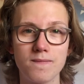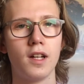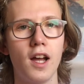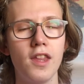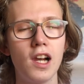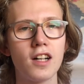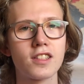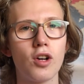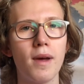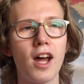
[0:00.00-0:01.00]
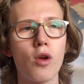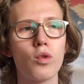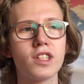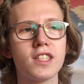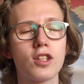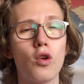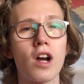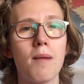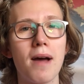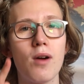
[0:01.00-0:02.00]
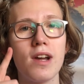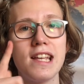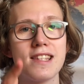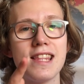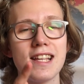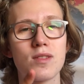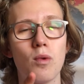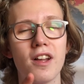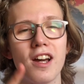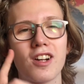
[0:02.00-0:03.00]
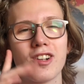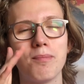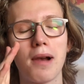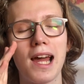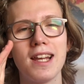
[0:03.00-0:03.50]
And the last comment I wanted to talk about is this one, a complaint